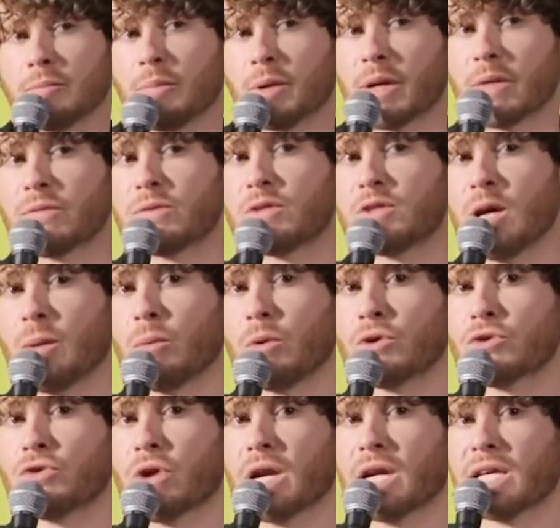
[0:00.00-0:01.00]
but if
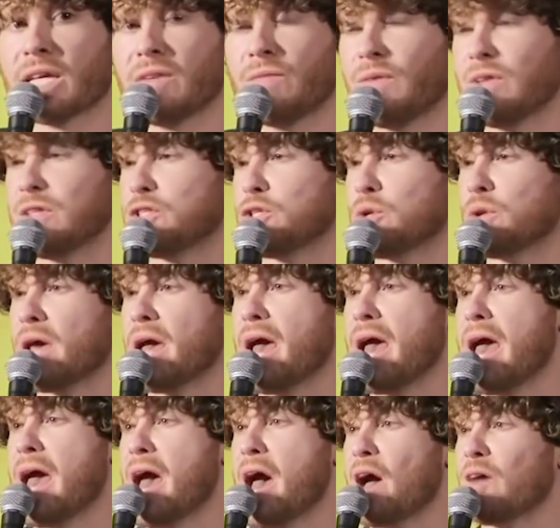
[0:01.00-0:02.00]
someone tried to convince you to
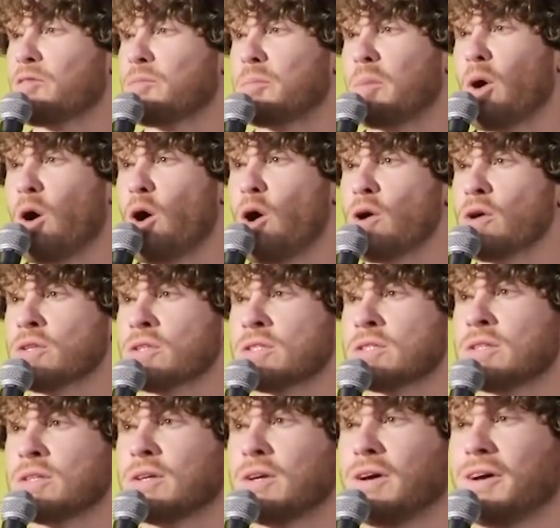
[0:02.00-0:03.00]
have
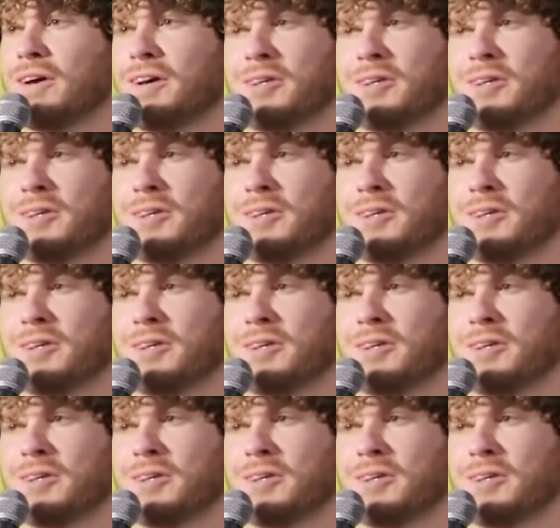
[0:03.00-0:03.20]
balls,